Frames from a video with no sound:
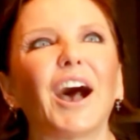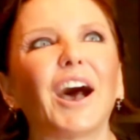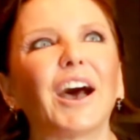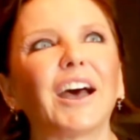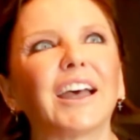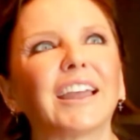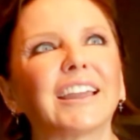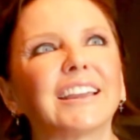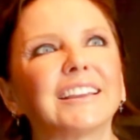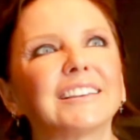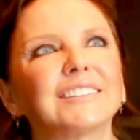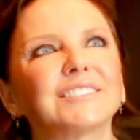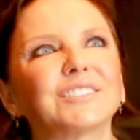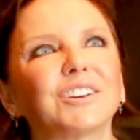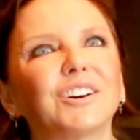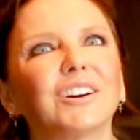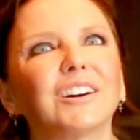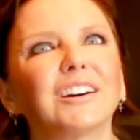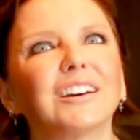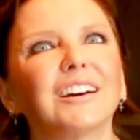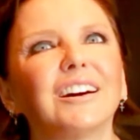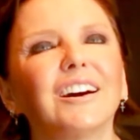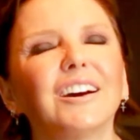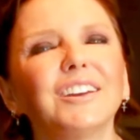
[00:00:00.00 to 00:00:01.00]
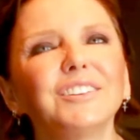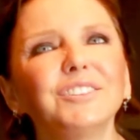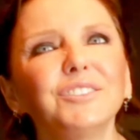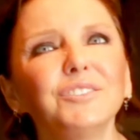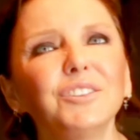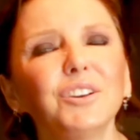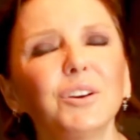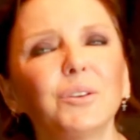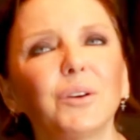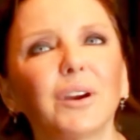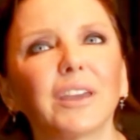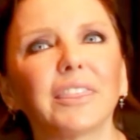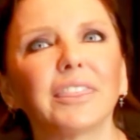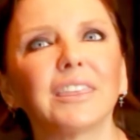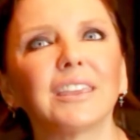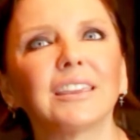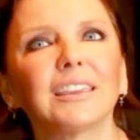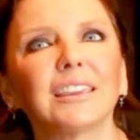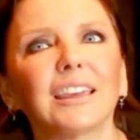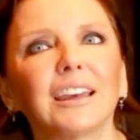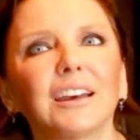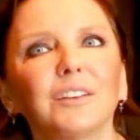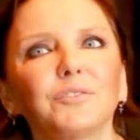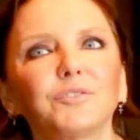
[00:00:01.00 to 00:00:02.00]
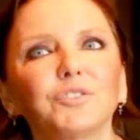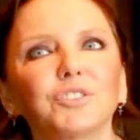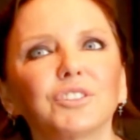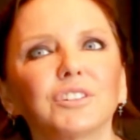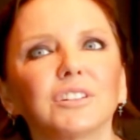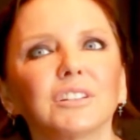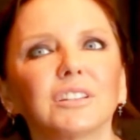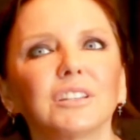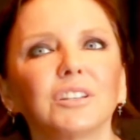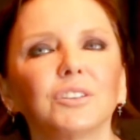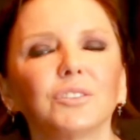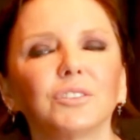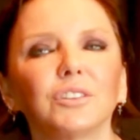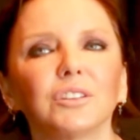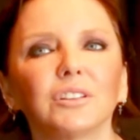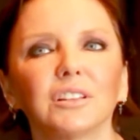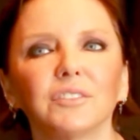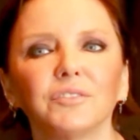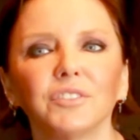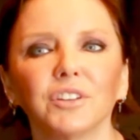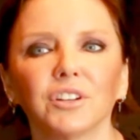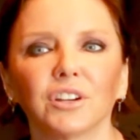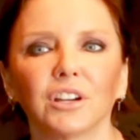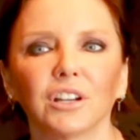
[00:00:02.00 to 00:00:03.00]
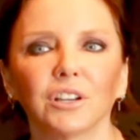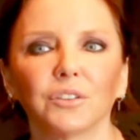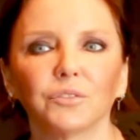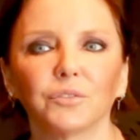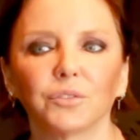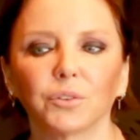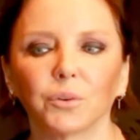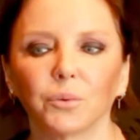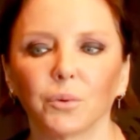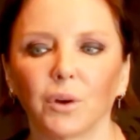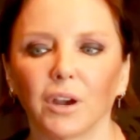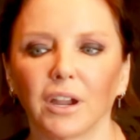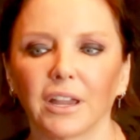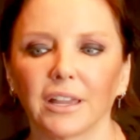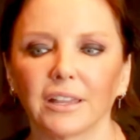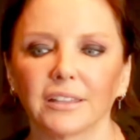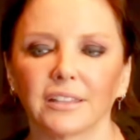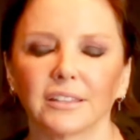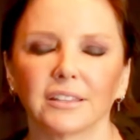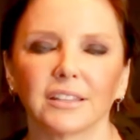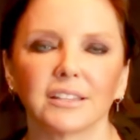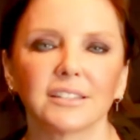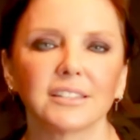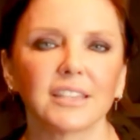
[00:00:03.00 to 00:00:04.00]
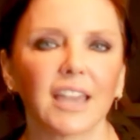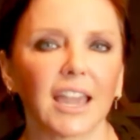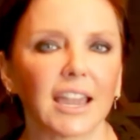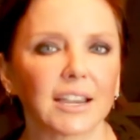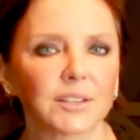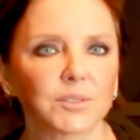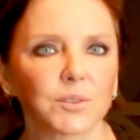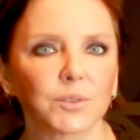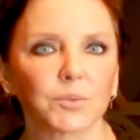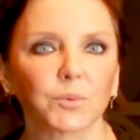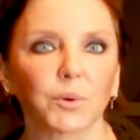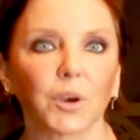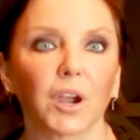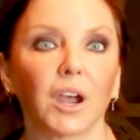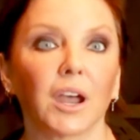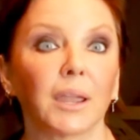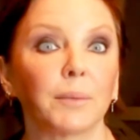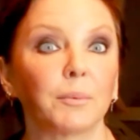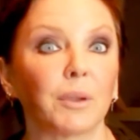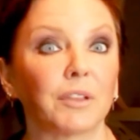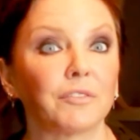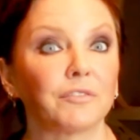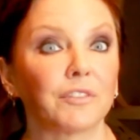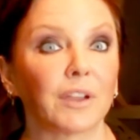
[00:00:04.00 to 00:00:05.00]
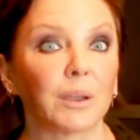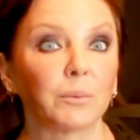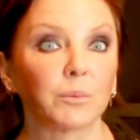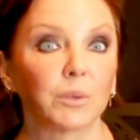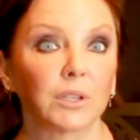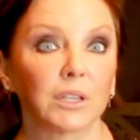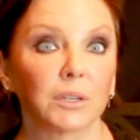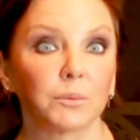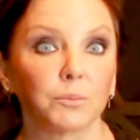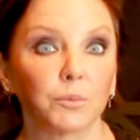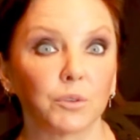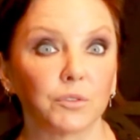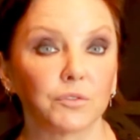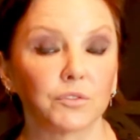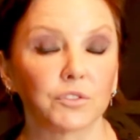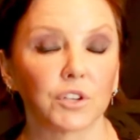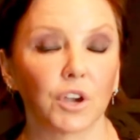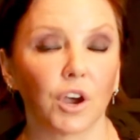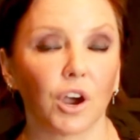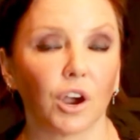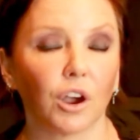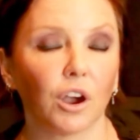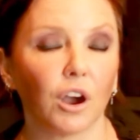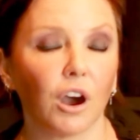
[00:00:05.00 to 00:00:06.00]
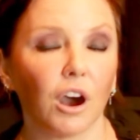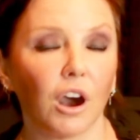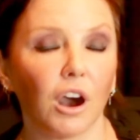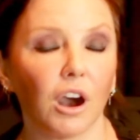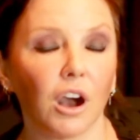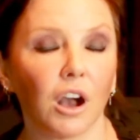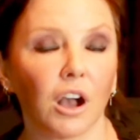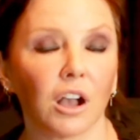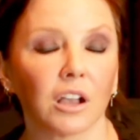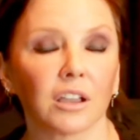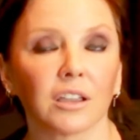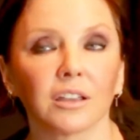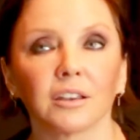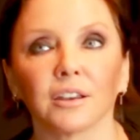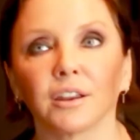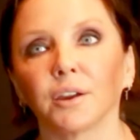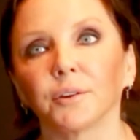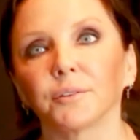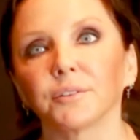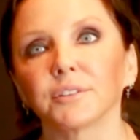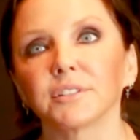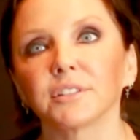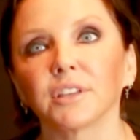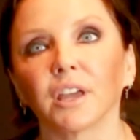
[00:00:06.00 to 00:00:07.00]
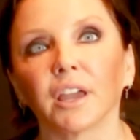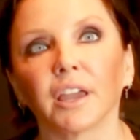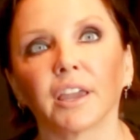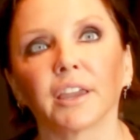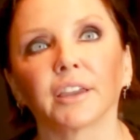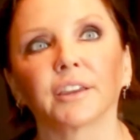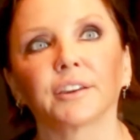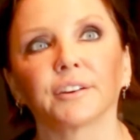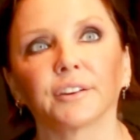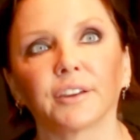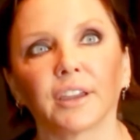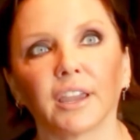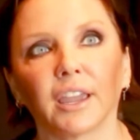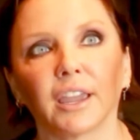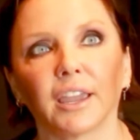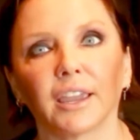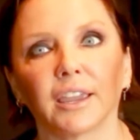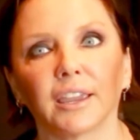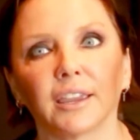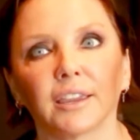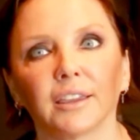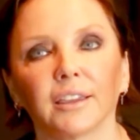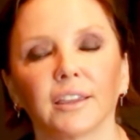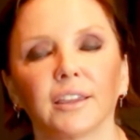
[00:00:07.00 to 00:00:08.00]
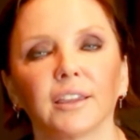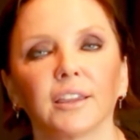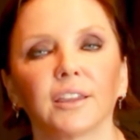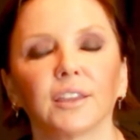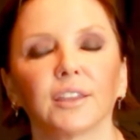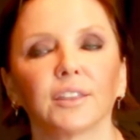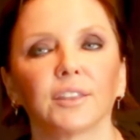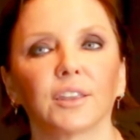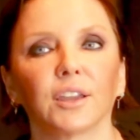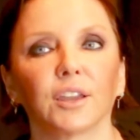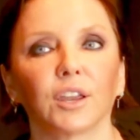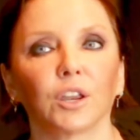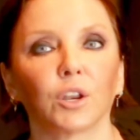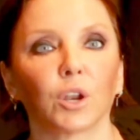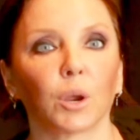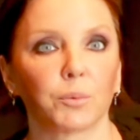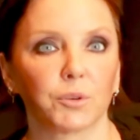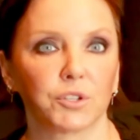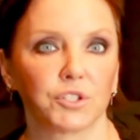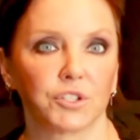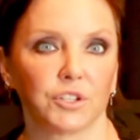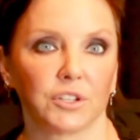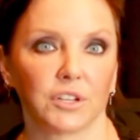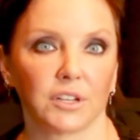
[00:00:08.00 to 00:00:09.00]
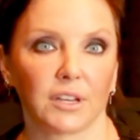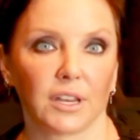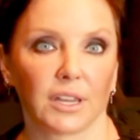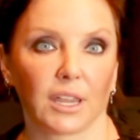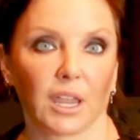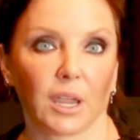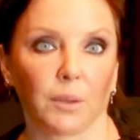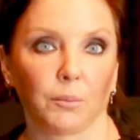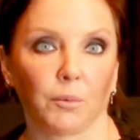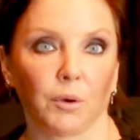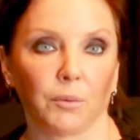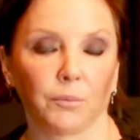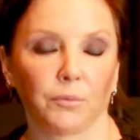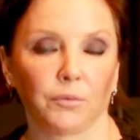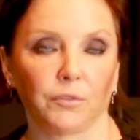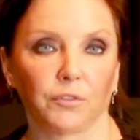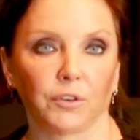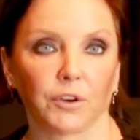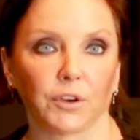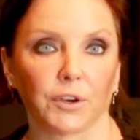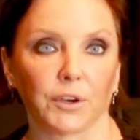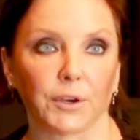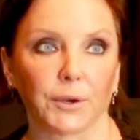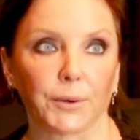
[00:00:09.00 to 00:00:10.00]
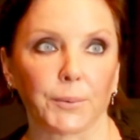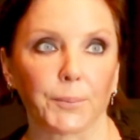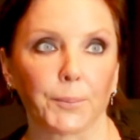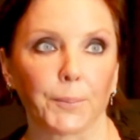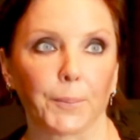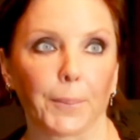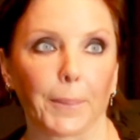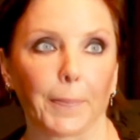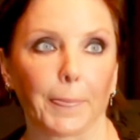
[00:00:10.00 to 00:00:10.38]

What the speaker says: I don't know. I think after, you live in Ireland for a while and the taxes were high. My family had moved to Hong Kong, and I was like, okay, an opportunity came up for